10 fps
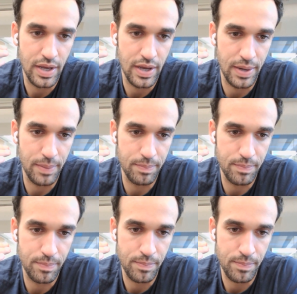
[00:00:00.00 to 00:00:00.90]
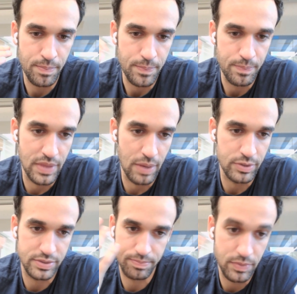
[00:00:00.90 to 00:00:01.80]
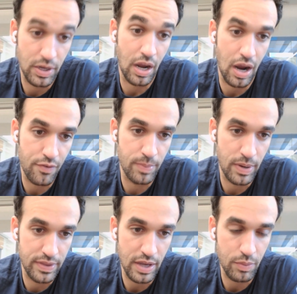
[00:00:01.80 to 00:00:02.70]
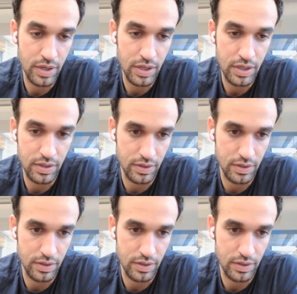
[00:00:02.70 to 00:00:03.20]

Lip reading: That was covered by the equity,